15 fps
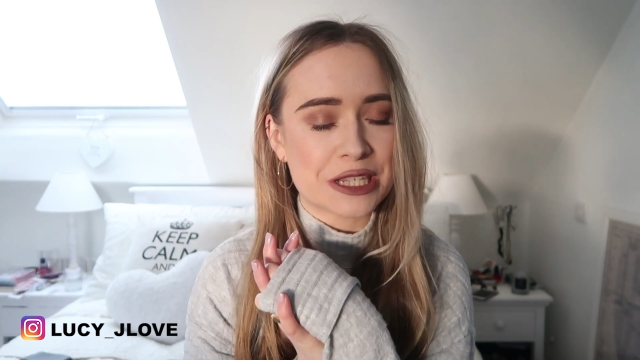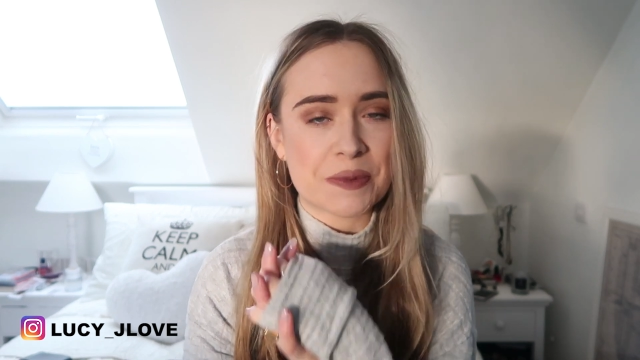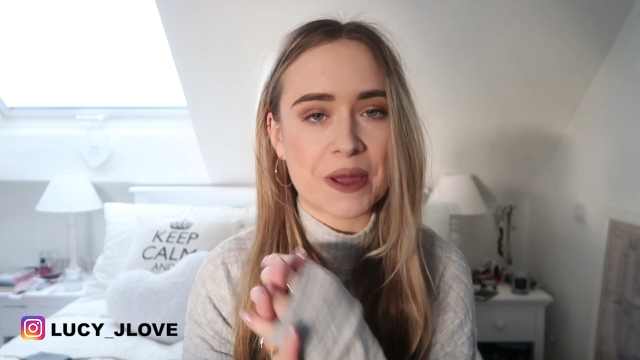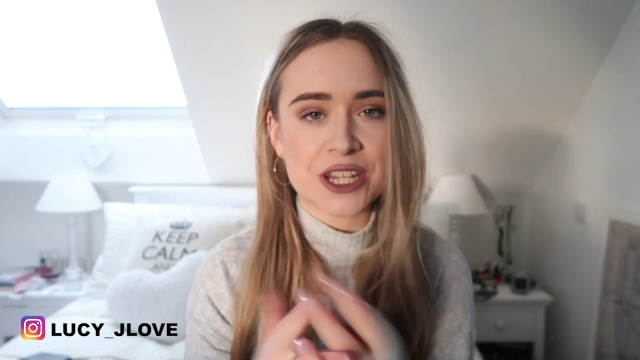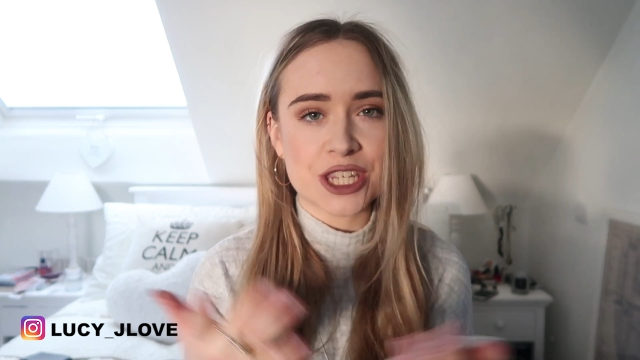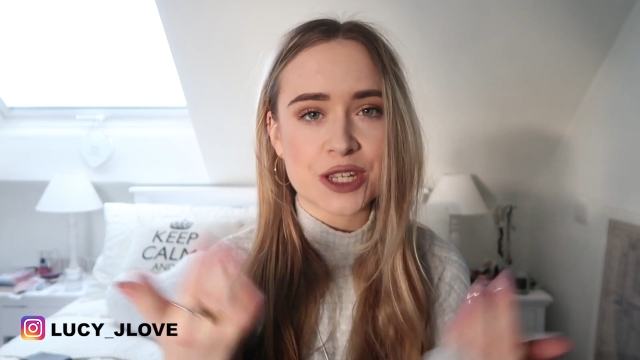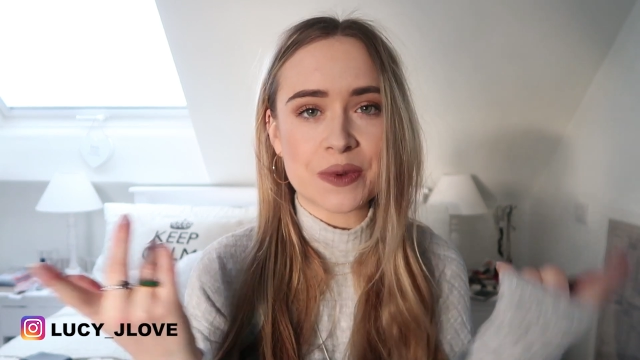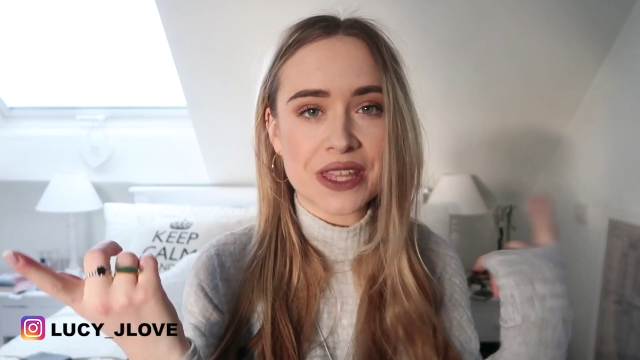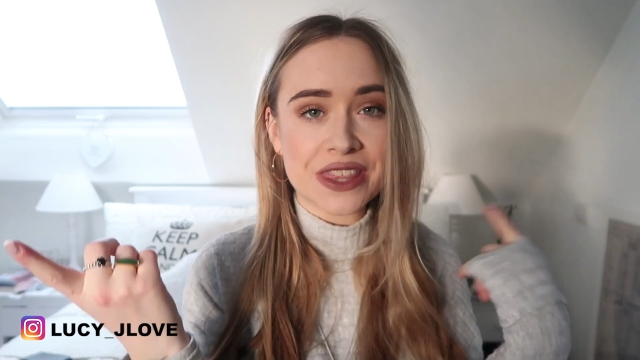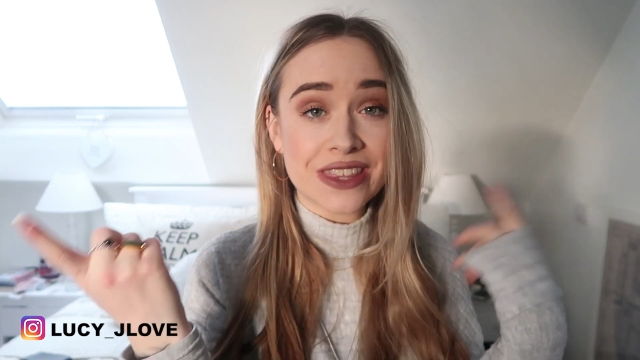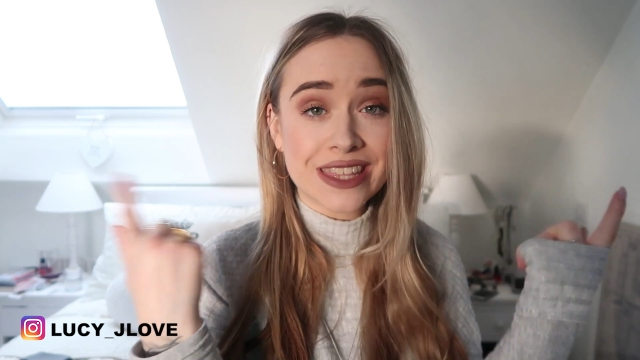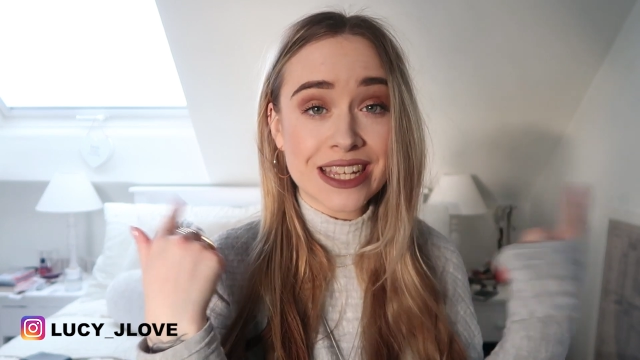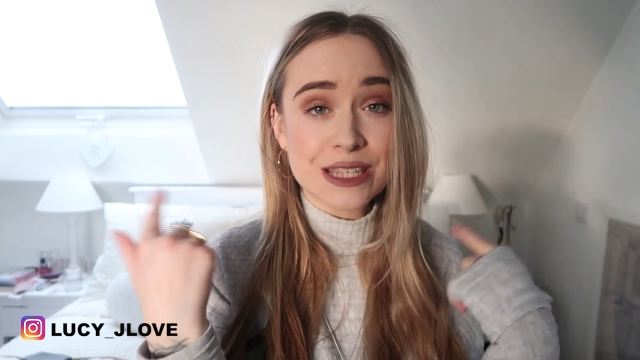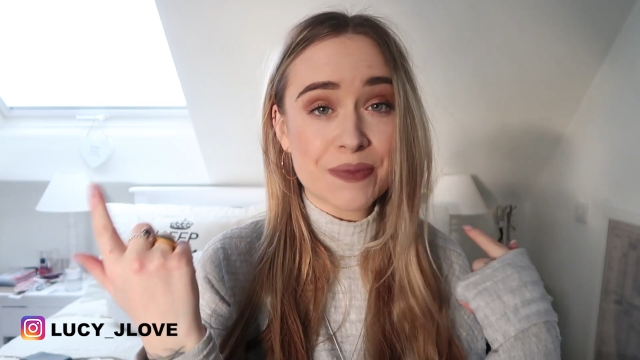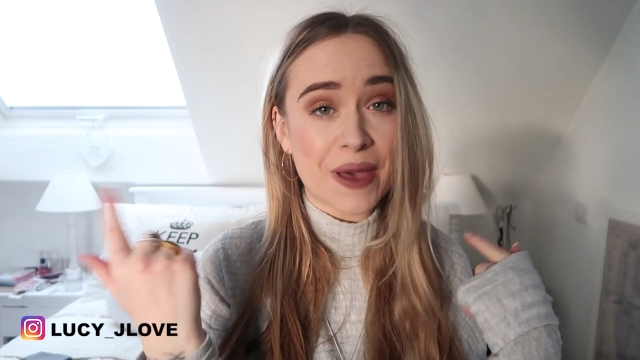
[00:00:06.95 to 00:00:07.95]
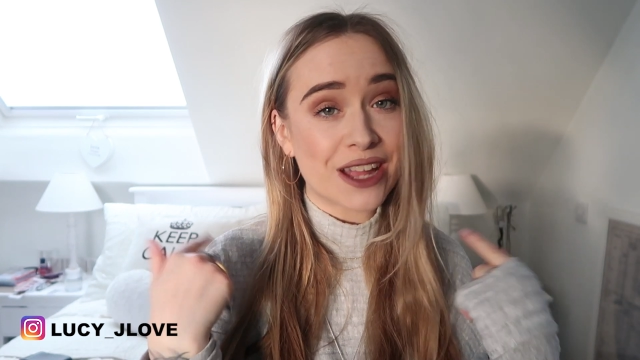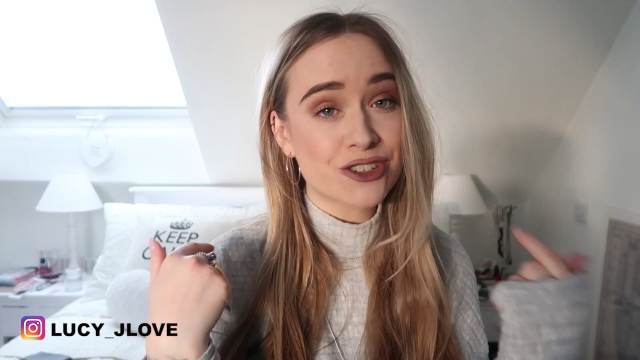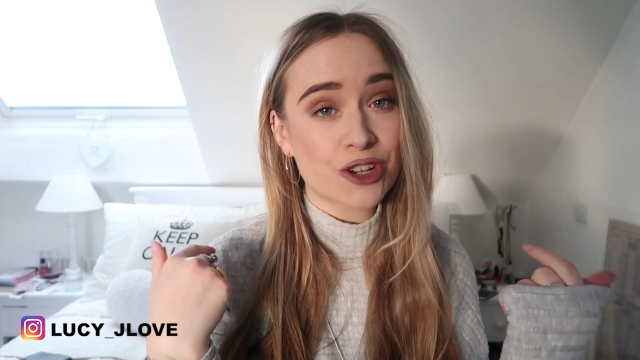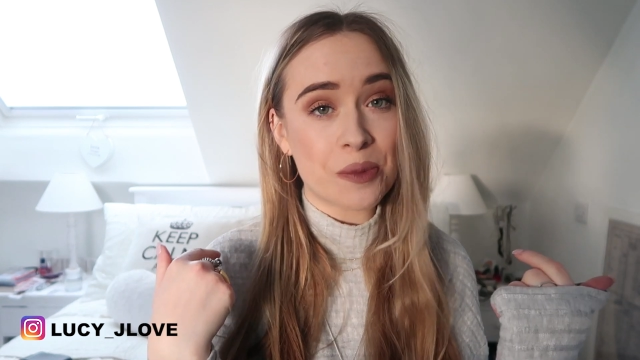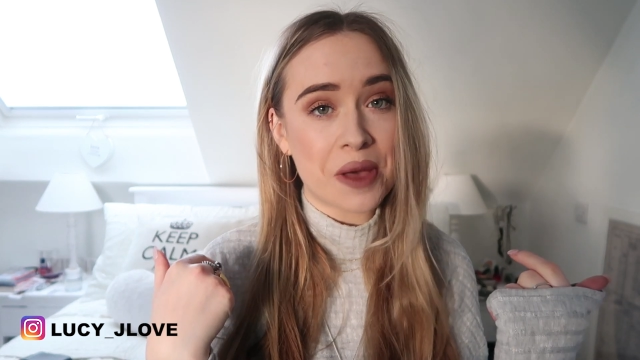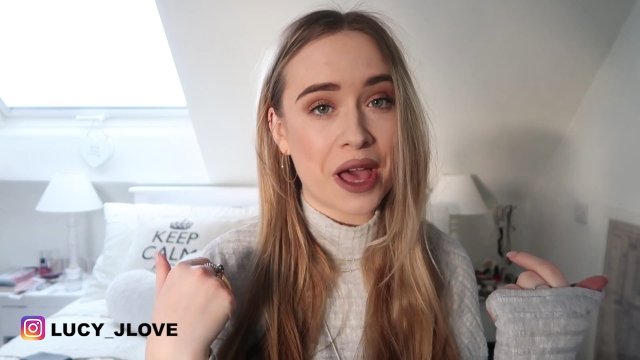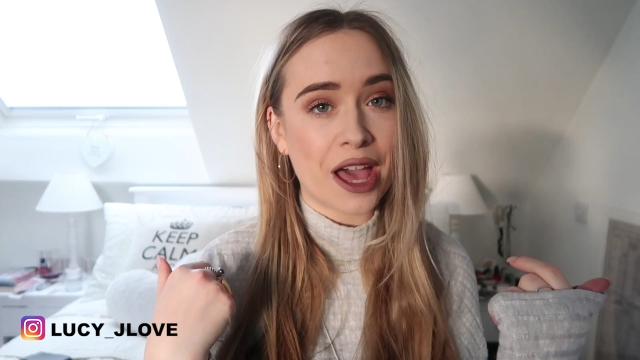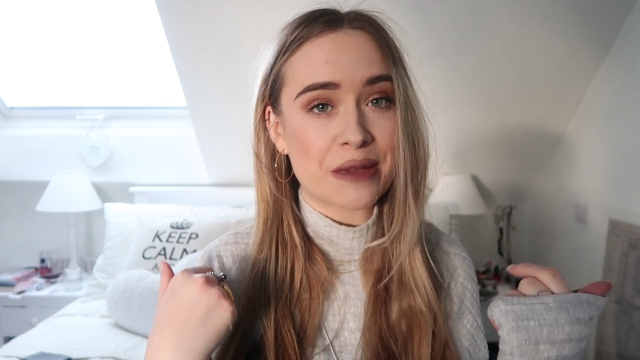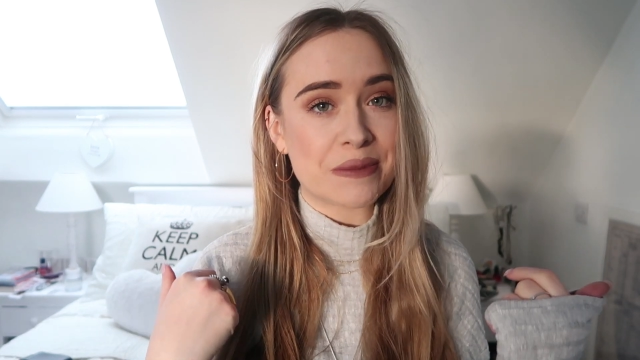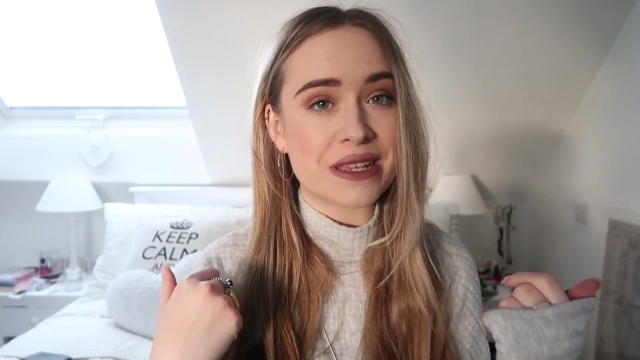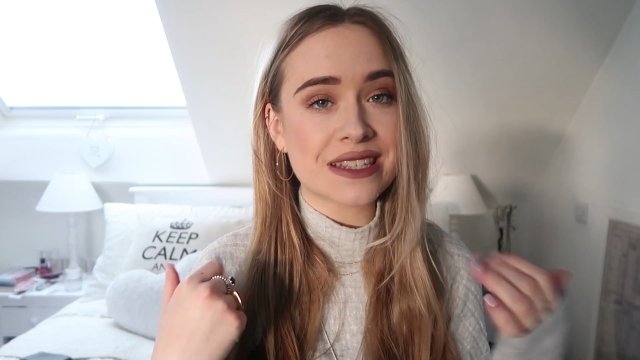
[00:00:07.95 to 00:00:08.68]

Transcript: especially with this backdrop behind